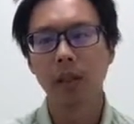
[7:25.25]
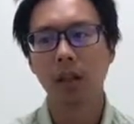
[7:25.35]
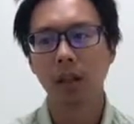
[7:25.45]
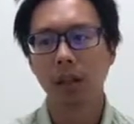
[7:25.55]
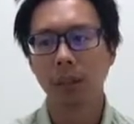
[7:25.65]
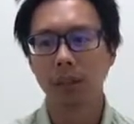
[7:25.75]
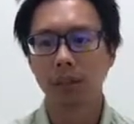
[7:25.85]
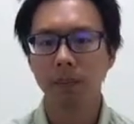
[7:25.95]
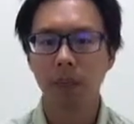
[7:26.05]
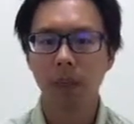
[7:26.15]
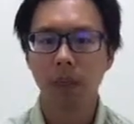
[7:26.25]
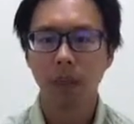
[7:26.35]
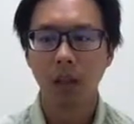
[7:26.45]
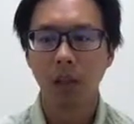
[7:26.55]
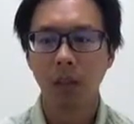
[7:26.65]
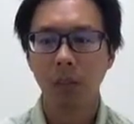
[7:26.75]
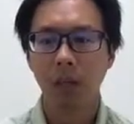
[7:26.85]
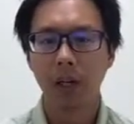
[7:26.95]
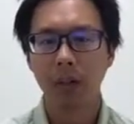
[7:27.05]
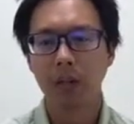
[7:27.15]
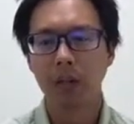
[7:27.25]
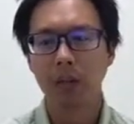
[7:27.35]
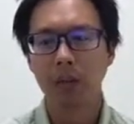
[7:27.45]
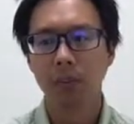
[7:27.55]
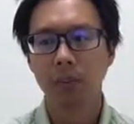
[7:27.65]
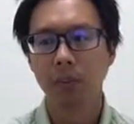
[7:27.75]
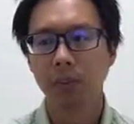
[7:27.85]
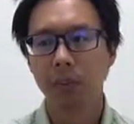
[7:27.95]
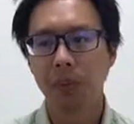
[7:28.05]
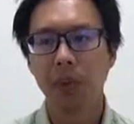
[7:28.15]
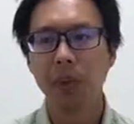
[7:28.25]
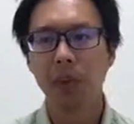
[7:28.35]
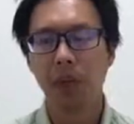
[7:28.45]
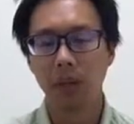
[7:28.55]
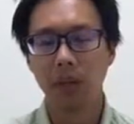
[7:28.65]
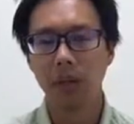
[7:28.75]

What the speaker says: I practiced probably